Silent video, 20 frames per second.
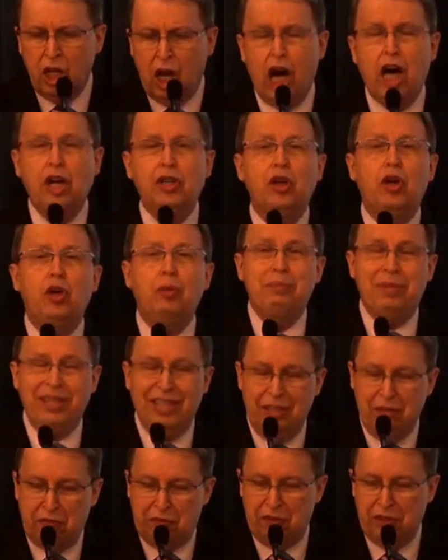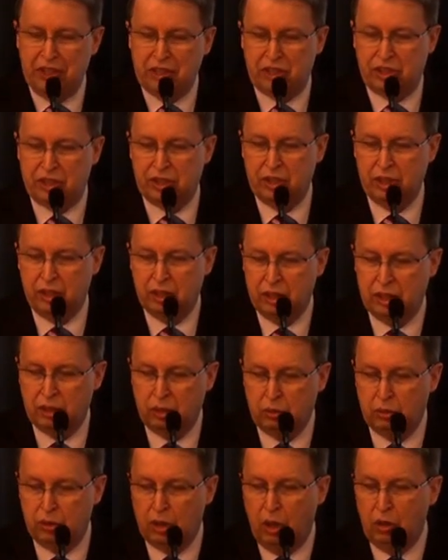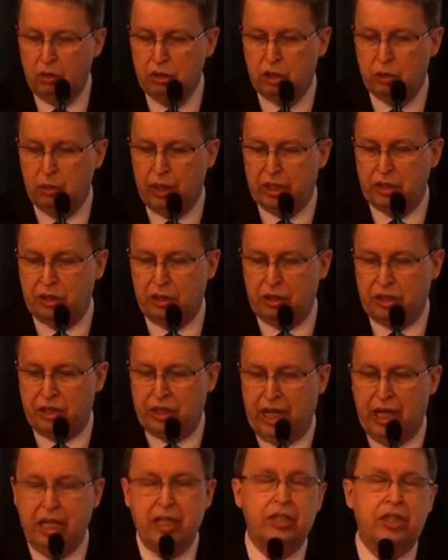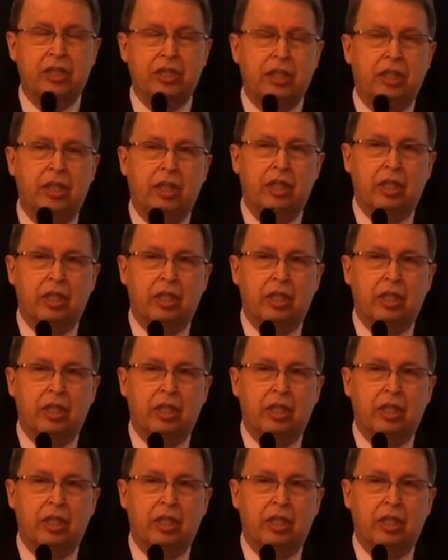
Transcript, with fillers: other benefits to those who exercise